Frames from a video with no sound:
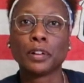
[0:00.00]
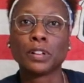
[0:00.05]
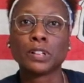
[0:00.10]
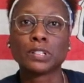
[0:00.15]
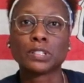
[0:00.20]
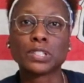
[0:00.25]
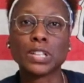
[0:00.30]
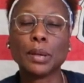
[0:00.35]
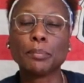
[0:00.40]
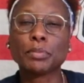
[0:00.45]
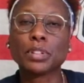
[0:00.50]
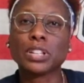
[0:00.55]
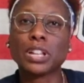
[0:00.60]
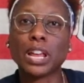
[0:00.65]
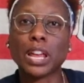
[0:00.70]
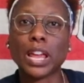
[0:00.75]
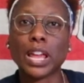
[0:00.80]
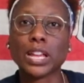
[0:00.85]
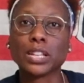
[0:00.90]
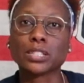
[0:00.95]
something
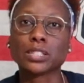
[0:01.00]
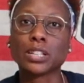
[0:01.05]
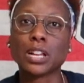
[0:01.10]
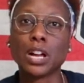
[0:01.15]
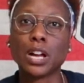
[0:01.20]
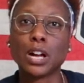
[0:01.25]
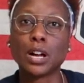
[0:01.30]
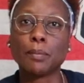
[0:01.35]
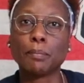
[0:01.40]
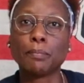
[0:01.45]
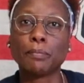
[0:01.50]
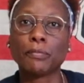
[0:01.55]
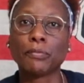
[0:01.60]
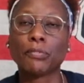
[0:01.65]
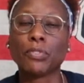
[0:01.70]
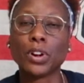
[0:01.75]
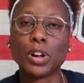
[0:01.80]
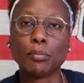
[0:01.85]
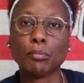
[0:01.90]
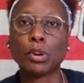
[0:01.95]
that has come
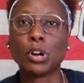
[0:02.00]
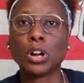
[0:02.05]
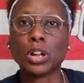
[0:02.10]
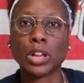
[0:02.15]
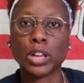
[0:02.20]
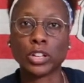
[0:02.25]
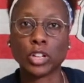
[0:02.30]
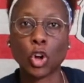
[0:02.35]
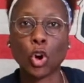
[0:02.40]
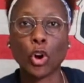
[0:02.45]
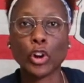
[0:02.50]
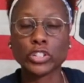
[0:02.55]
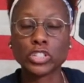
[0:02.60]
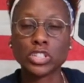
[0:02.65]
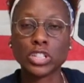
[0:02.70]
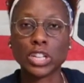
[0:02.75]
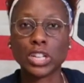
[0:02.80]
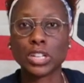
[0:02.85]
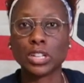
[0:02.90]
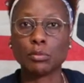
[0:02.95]
from an arch
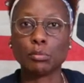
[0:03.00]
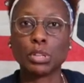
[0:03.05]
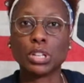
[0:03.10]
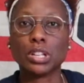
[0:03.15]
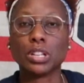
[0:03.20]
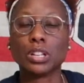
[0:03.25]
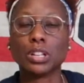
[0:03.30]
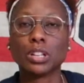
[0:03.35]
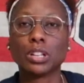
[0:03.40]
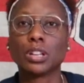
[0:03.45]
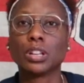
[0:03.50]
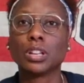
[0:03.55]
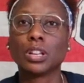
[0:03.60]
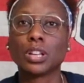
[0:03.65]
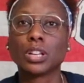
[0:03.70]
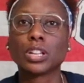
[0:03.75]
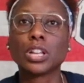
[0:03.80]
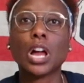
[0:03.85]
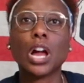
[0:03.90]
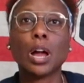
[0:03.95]
enemy,
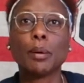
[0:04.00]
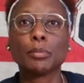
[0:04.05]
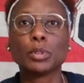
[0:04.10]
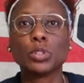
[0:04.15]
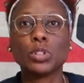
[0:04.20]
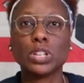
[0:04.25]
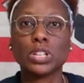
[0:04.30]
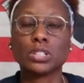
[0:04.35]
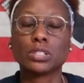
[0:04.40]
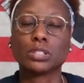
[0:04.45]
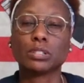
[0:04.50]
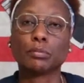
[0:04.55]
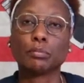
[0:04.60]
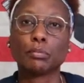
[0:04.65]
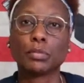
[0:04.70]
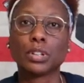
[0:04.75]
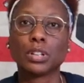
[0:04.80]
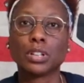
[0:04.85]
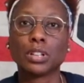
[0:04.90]
communism,